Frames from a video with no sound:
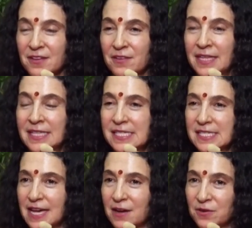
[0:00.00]
Right? This
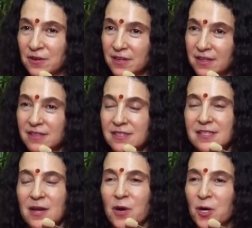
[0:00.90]
is how
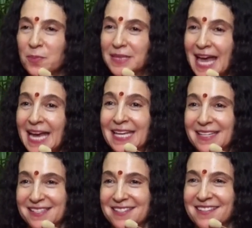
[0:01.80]
our
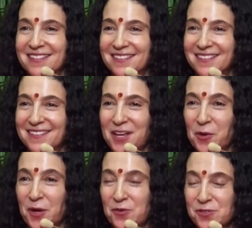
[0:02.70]
planet
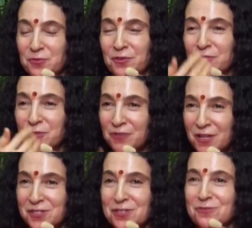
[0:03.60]
grows. A river
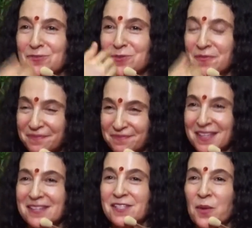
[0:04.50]
runs through
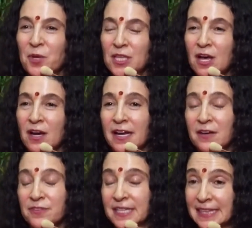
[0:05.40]
somewhere long
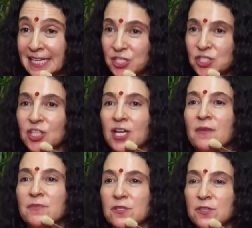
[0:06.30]
enough, a glacier
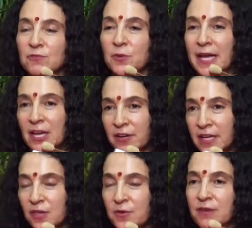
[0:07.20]
comes through an
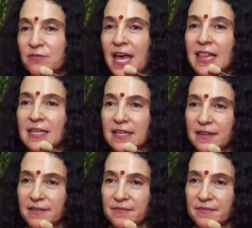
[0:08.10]
area, you get a valley.